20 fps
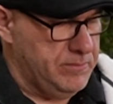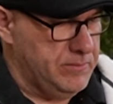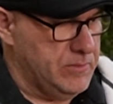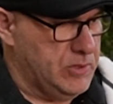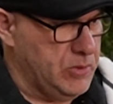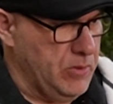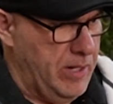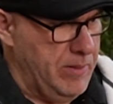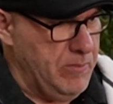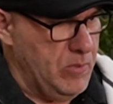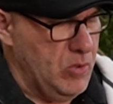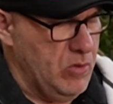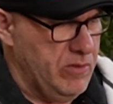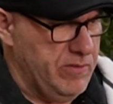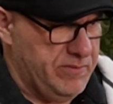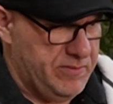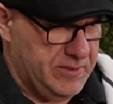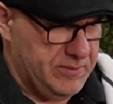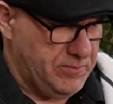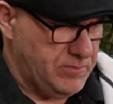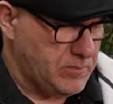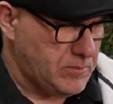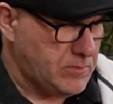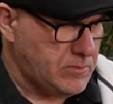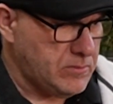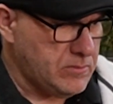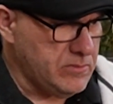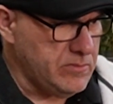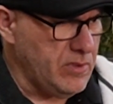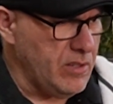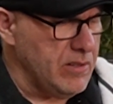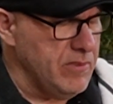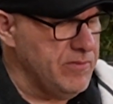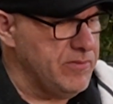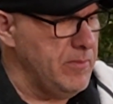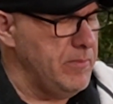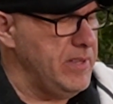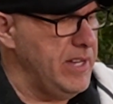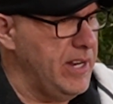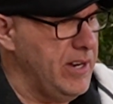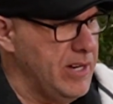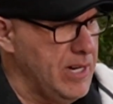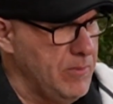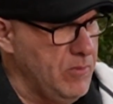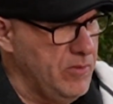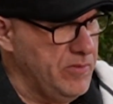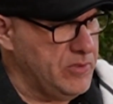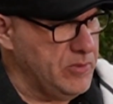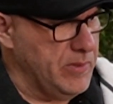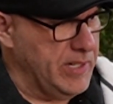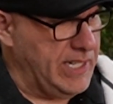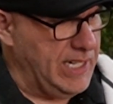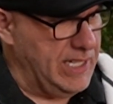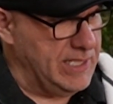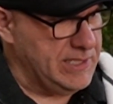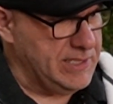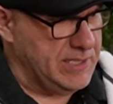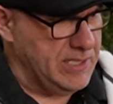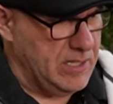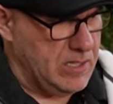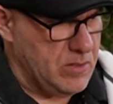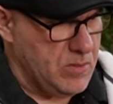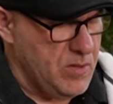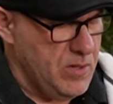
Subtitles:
So I moved from there, and I moved to Augusta,